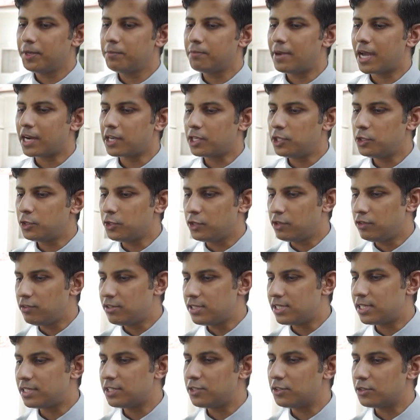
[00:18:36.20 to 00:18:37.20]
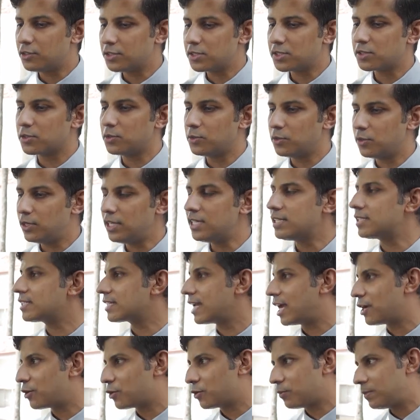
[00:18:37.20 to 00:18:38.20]
going back to university or school,
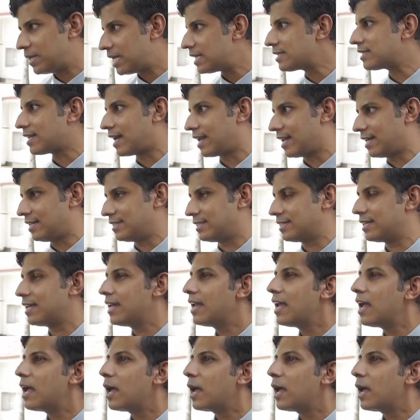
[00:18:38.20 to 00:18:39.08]
it's going yeah. to be a challenge.